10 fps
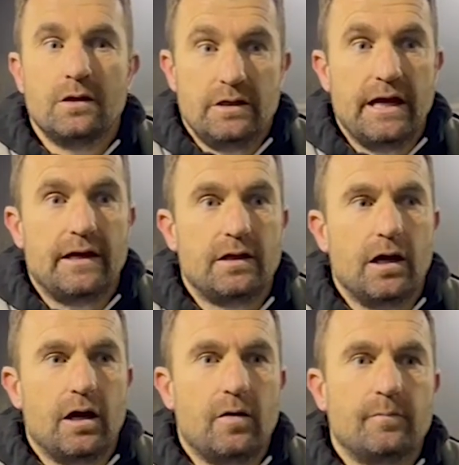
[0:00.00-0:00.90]
Yeah,
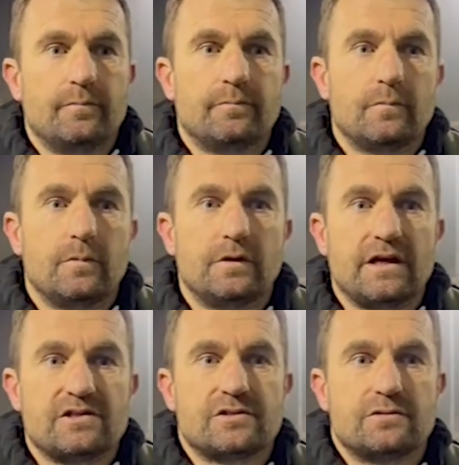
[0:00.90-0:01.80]
um,
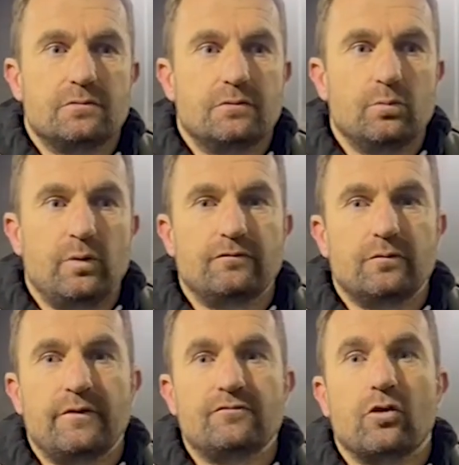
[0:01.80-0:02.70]
that's we've
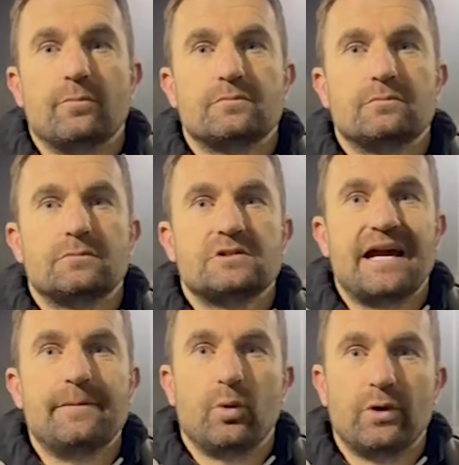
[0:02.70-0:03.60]
we've dropped
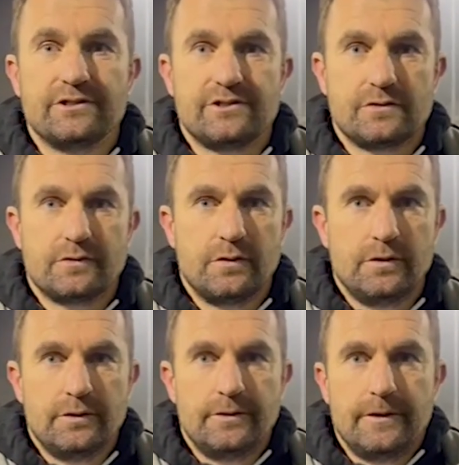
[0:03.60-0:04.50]
ten points
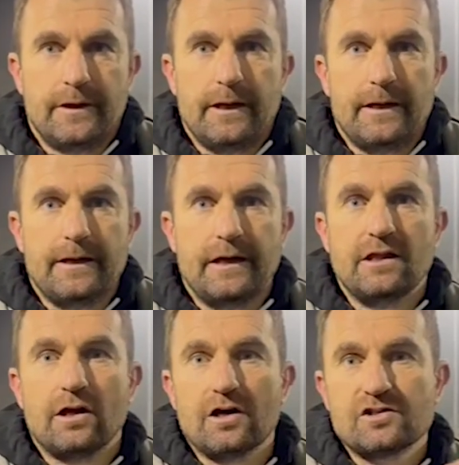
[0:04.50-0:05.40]
uh, in
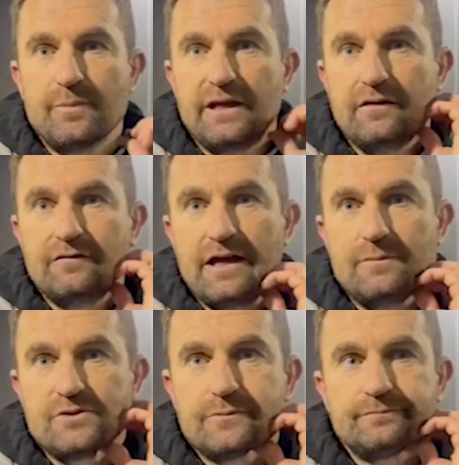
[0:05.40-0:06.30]
the last minute of
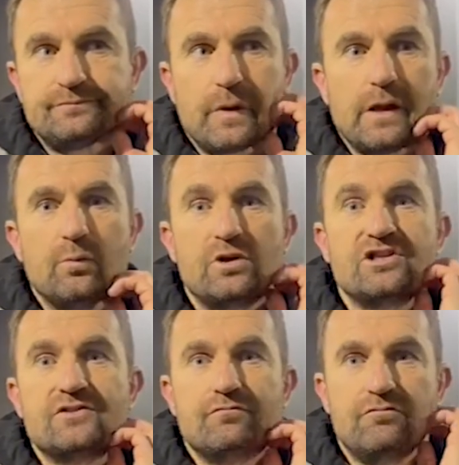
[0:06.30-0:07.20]
games, which
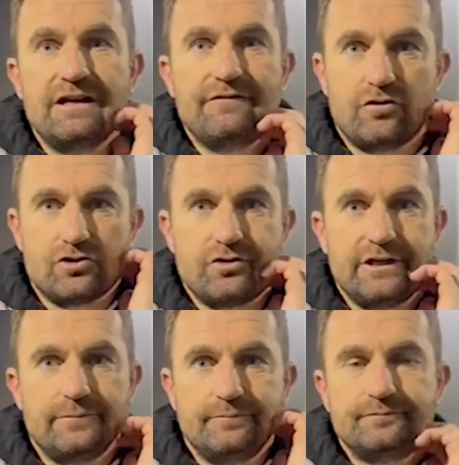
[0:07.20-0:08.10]
is really frustrating.